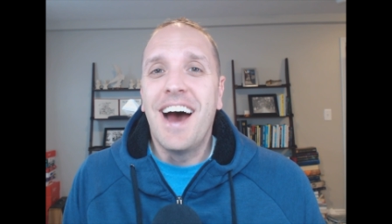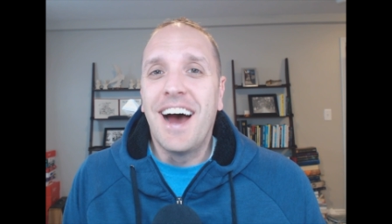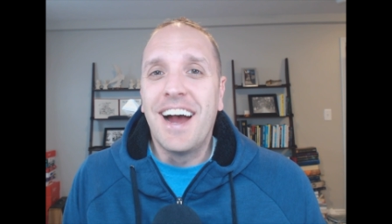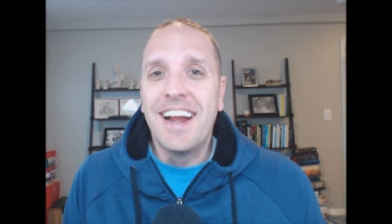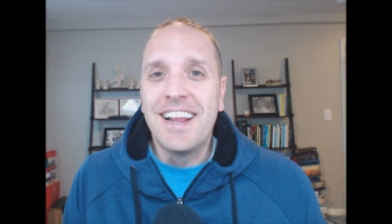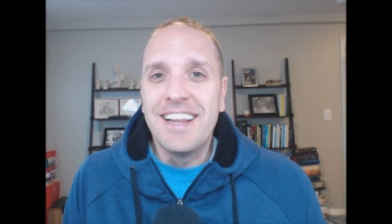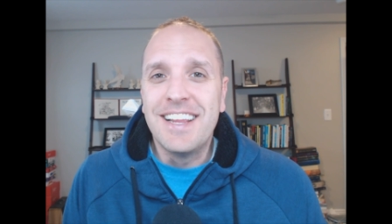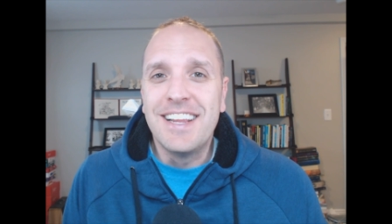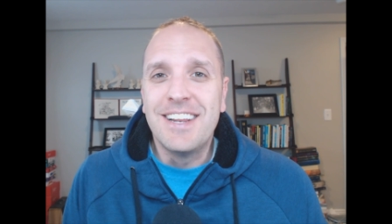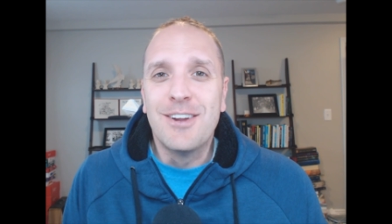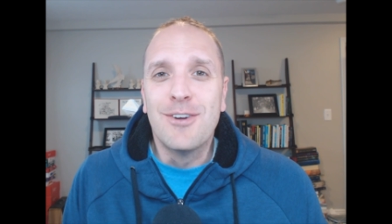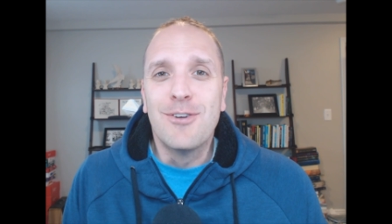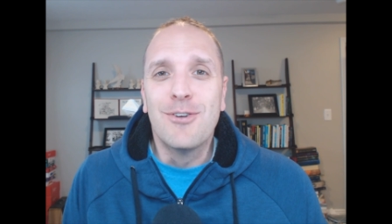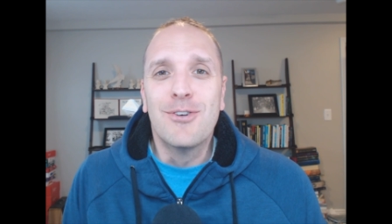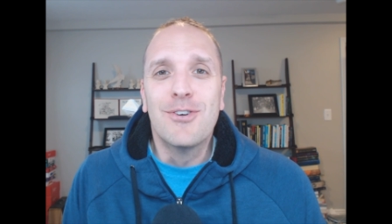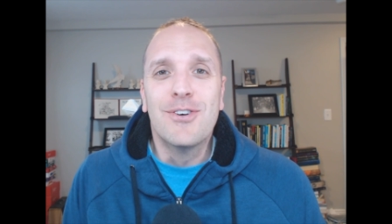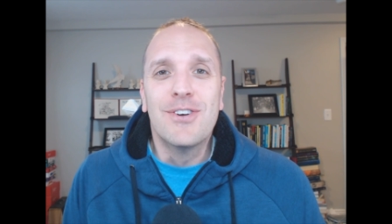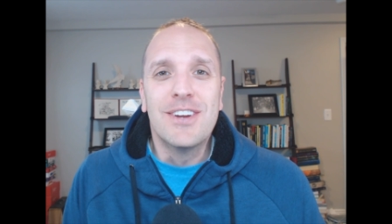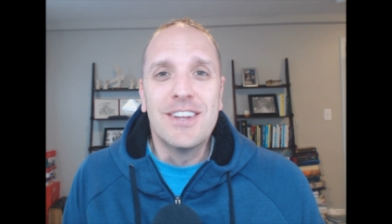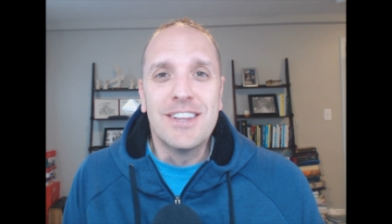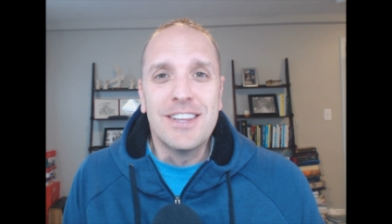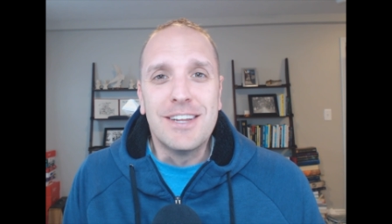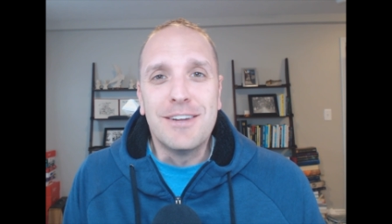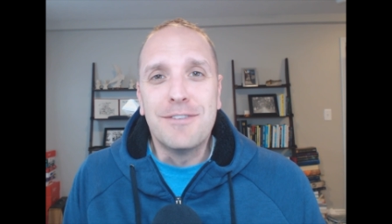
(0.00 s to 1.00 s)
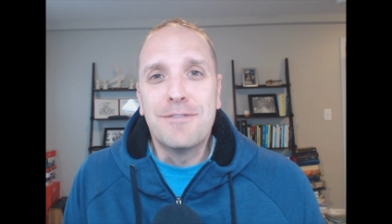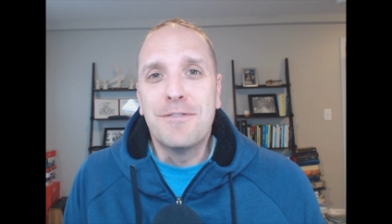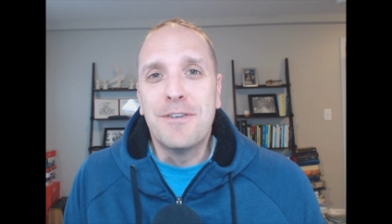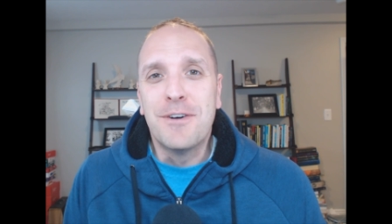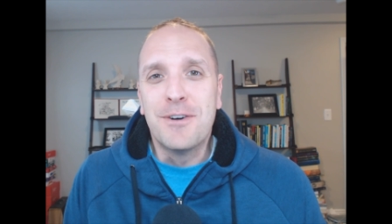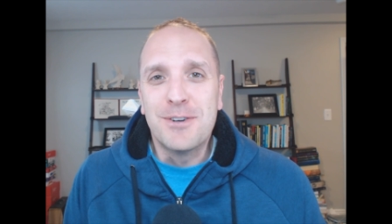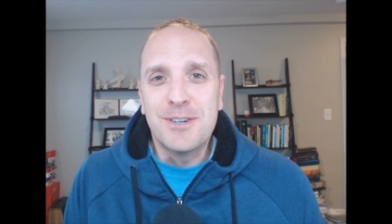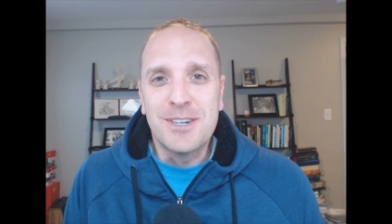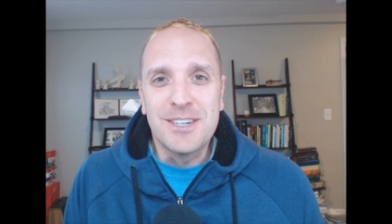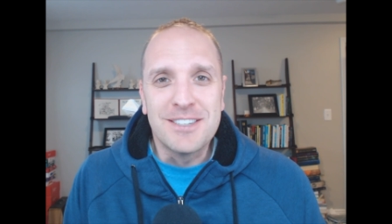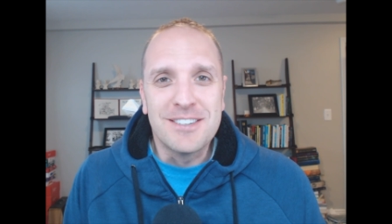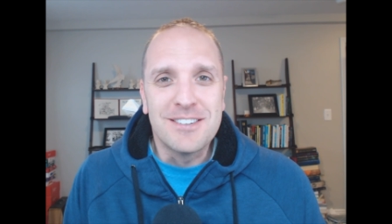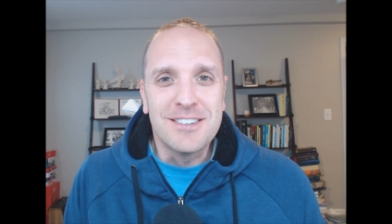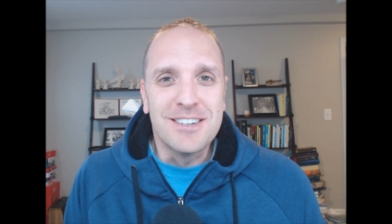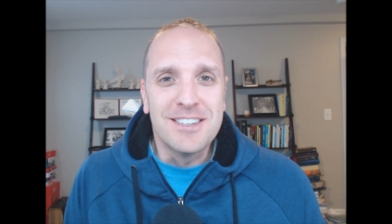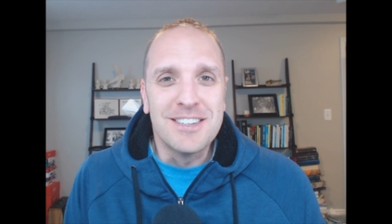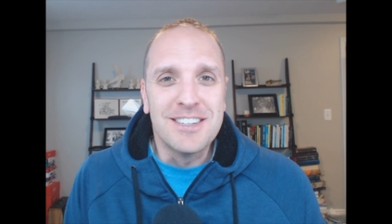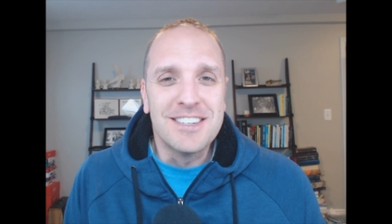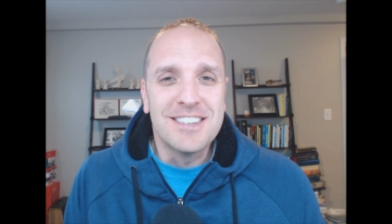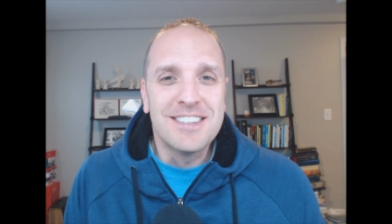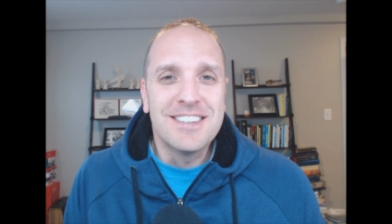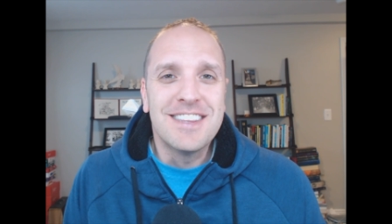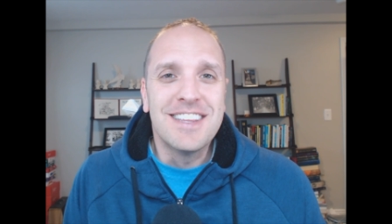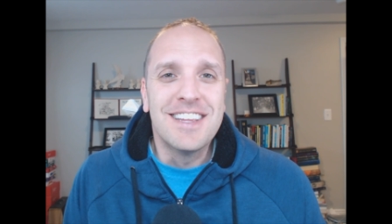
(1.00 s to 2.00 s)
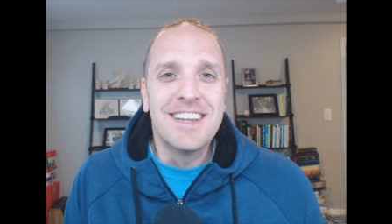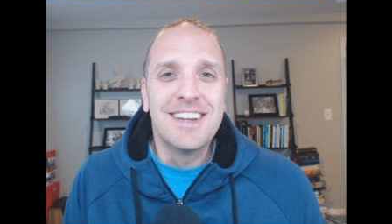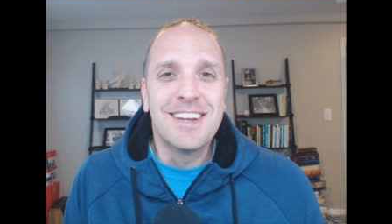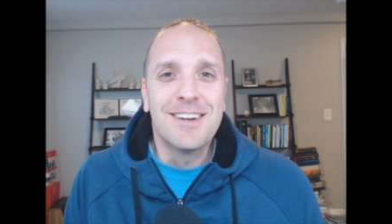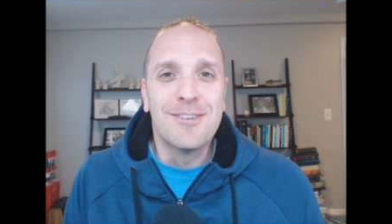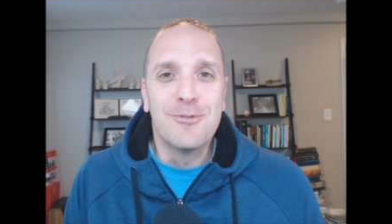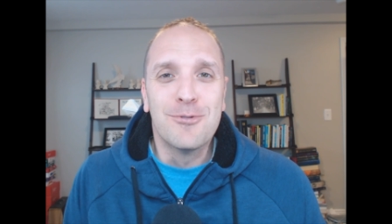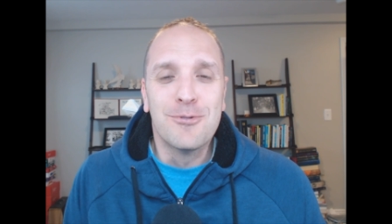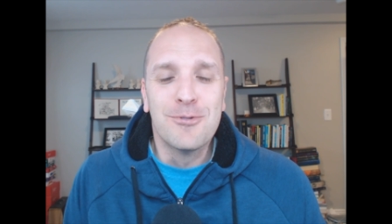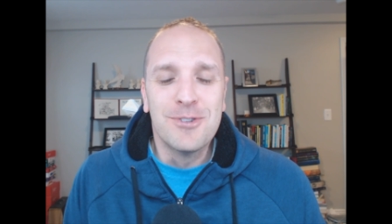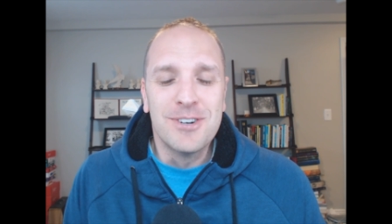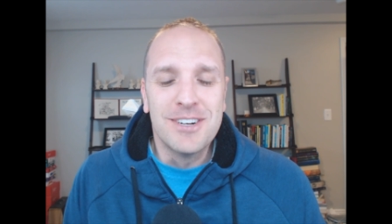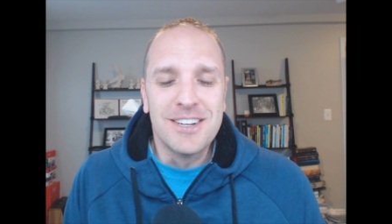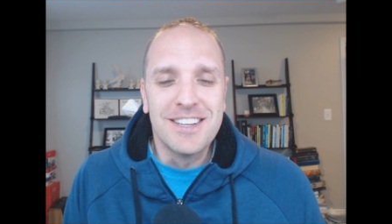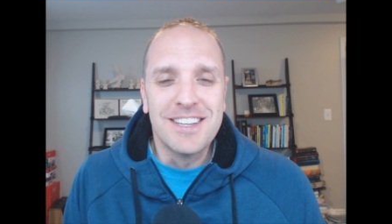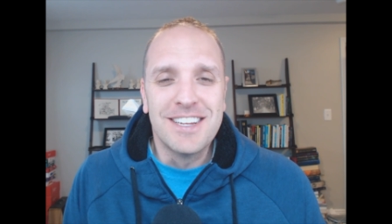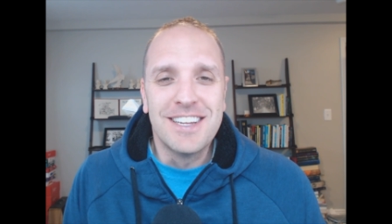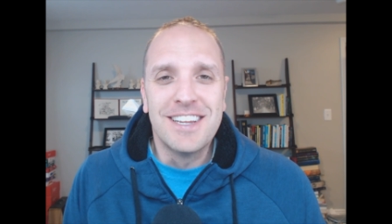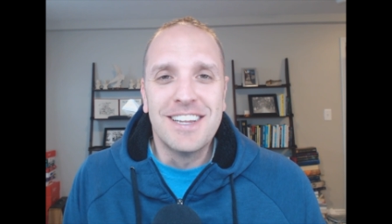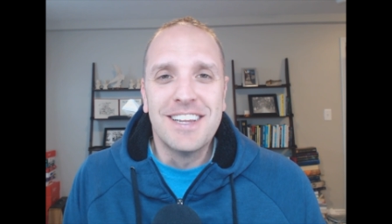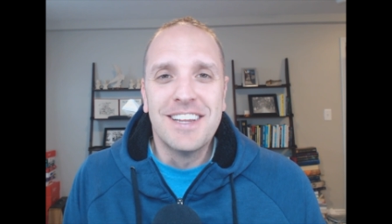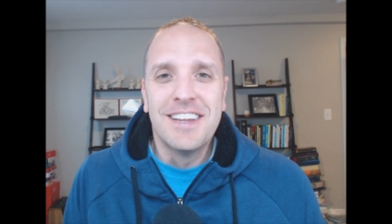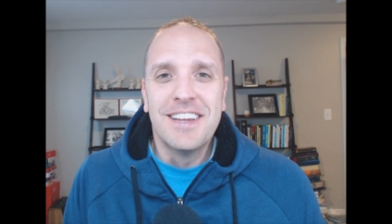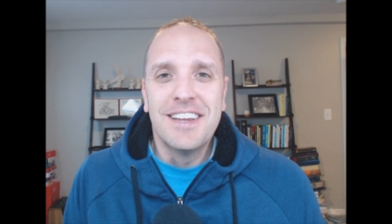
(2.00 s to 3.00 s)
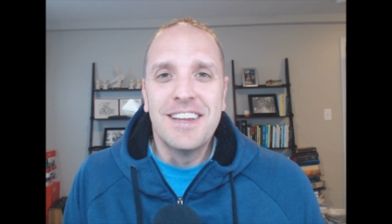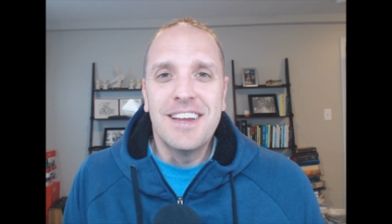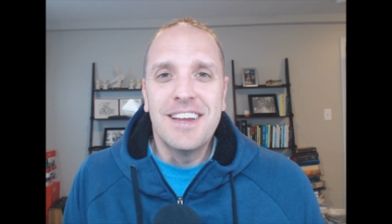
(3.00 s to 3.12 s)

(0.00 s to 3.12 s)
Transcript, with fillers: I need to really focus on this thing and really